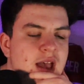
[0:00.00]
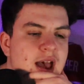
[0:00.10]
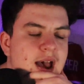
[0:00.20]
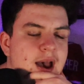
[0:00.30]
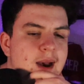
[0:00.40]

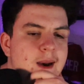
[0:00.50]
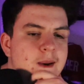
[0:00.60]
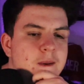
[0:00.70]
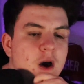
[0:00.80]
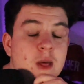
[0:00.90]

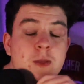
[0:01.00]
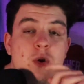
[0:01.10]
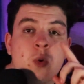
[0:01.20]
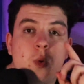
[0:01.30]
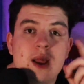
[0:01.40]

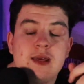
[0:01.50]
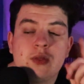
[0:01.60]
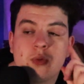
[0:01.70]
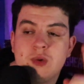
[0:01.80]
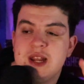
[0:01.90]
under
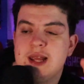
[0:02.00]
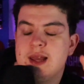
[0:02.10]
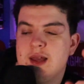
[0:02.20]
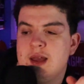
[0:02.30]
23